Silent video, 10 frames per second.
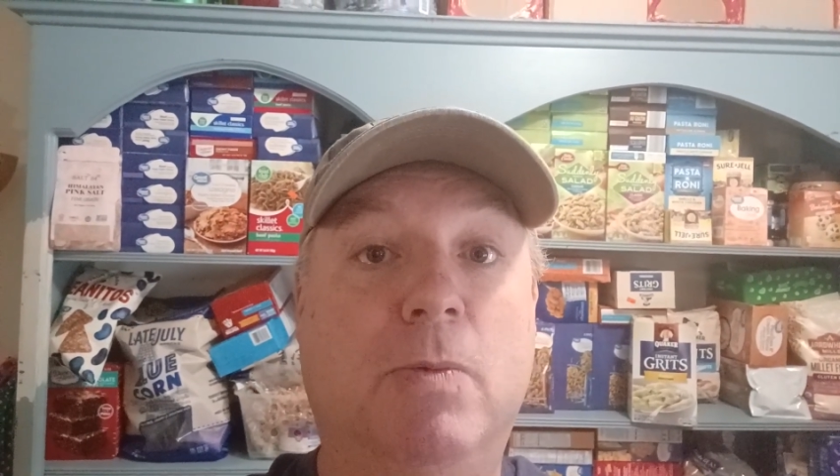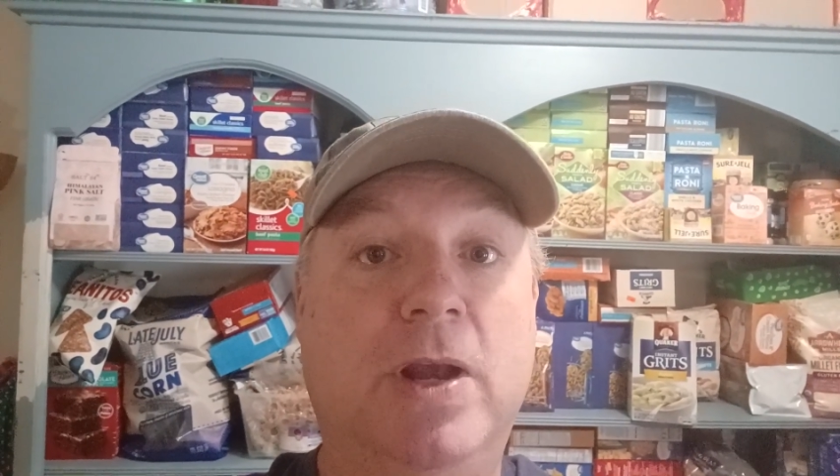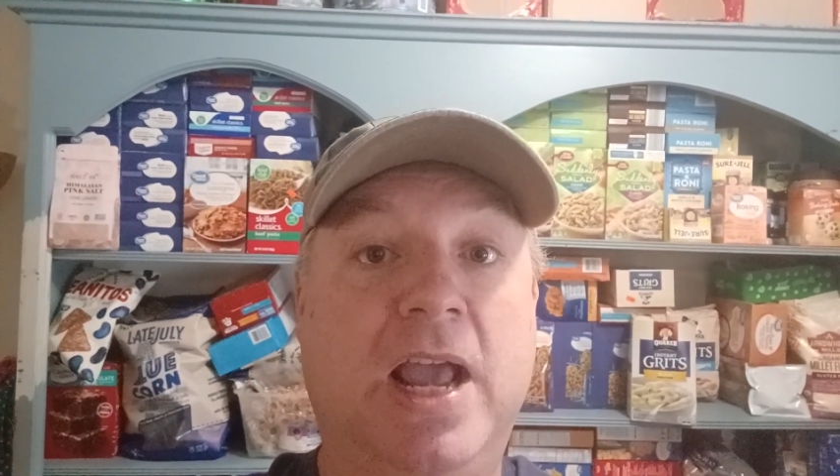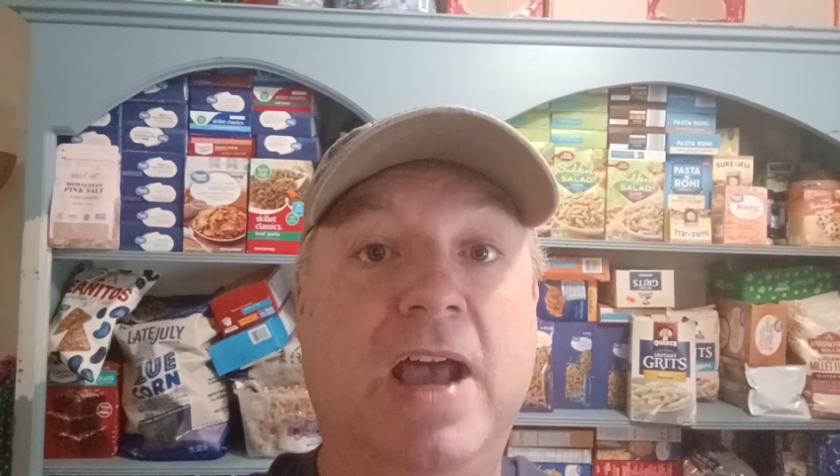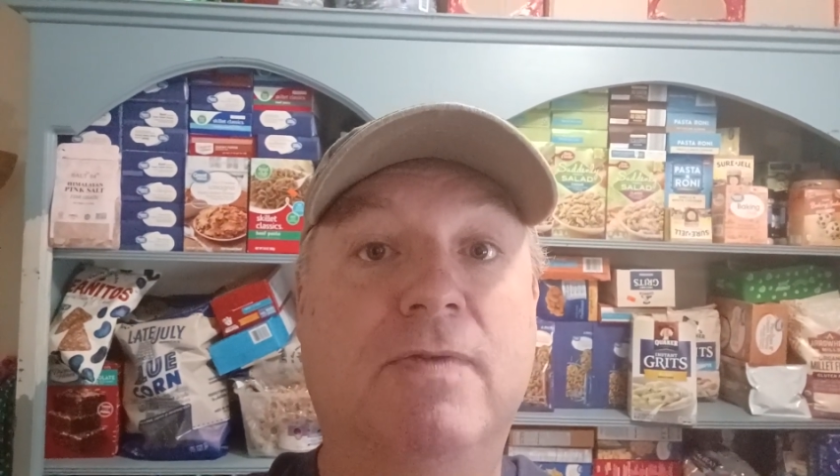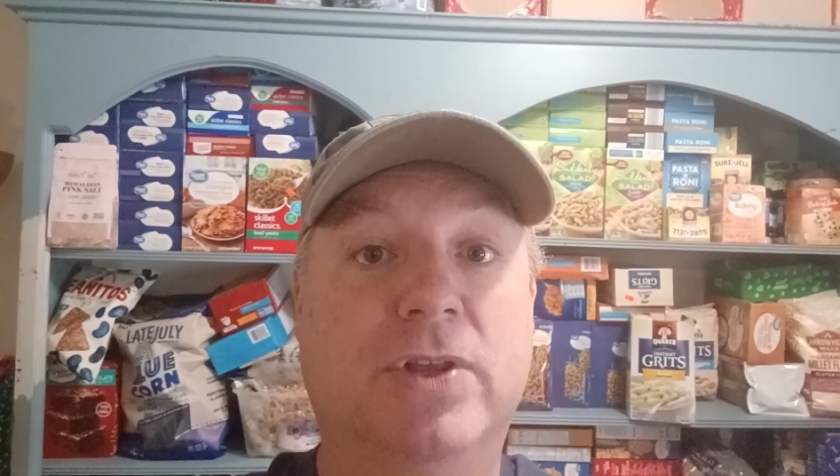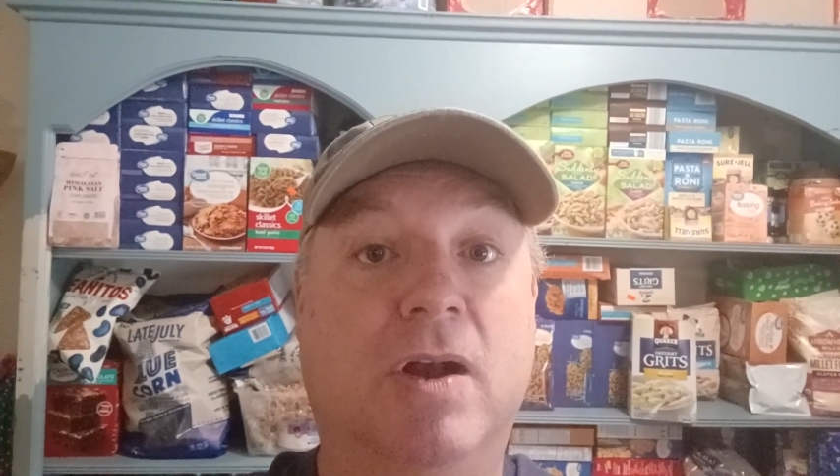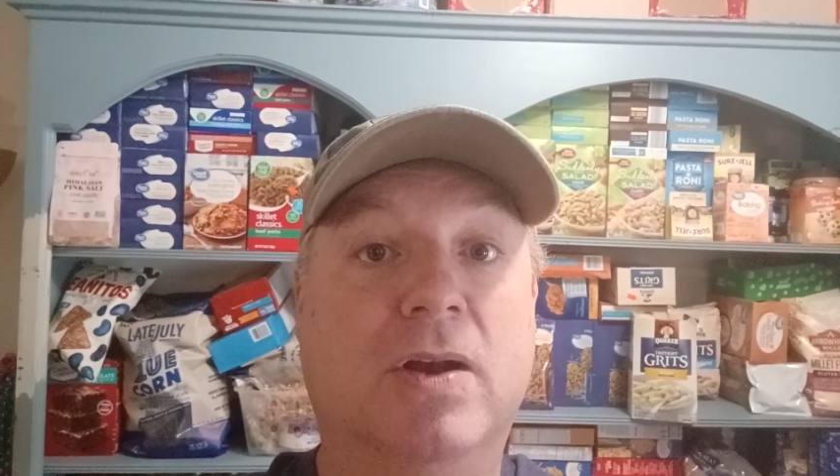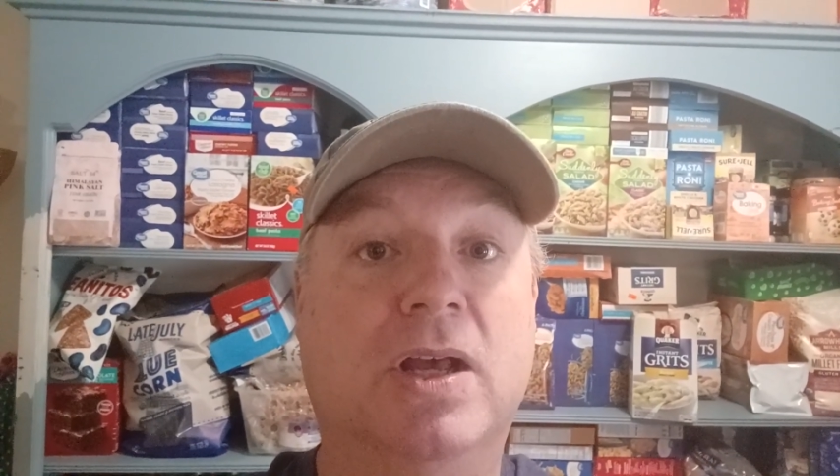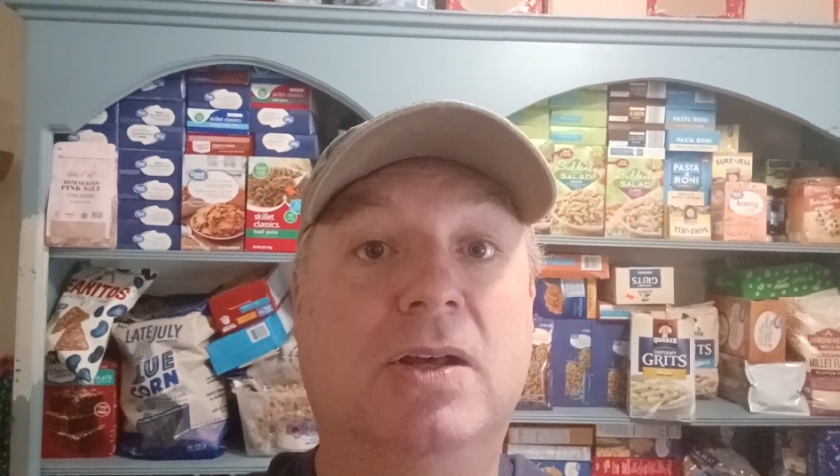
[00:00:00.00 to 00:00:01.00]
we have with
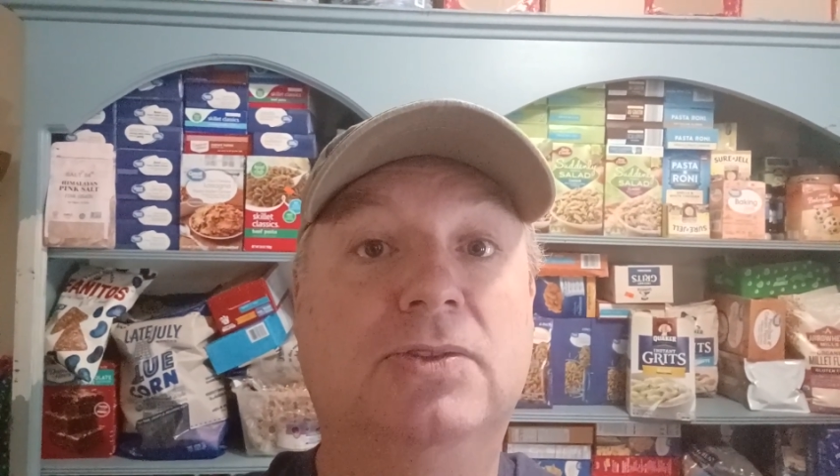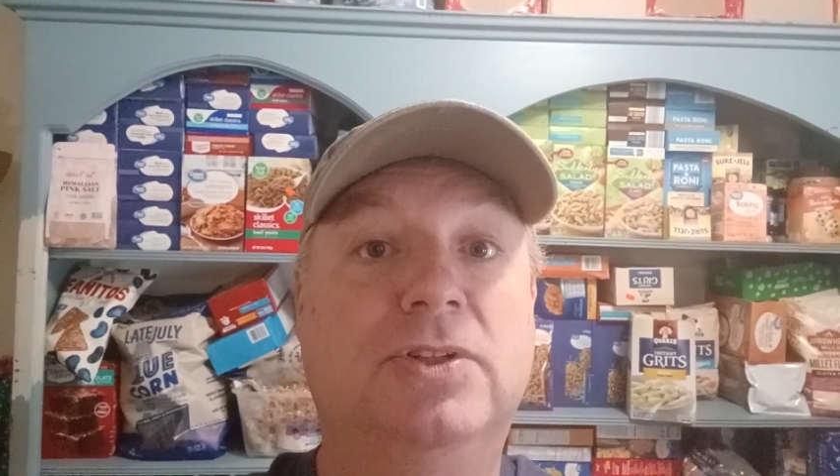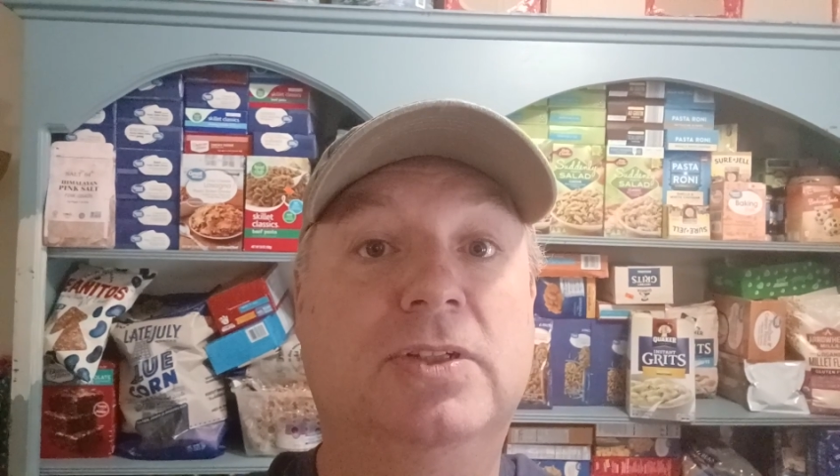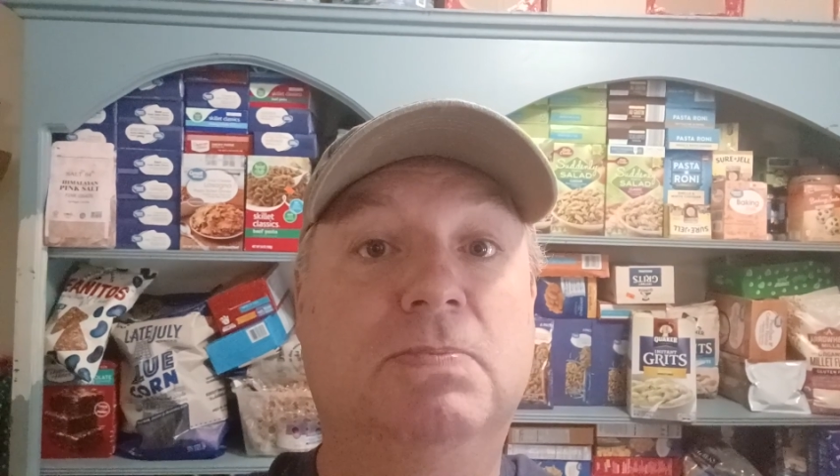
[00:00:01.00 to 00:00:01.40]
our cultures,